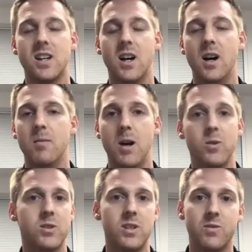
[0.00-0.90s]
Um, I
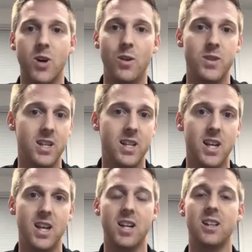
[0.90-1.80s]
was involved in
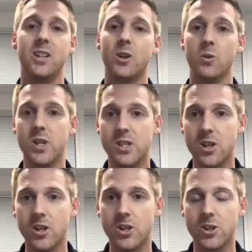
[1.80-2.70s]
clinical
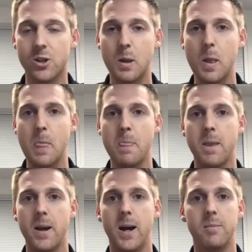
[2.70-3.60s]
research,
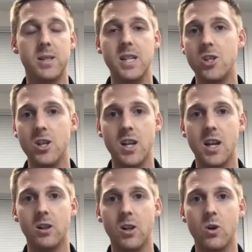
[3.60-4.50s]
uh, teaching at
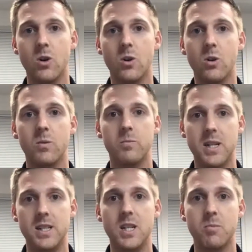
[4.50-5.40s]
a local
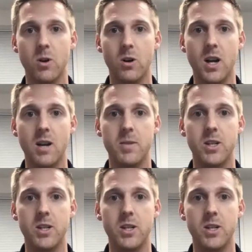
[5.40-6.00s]
PT program in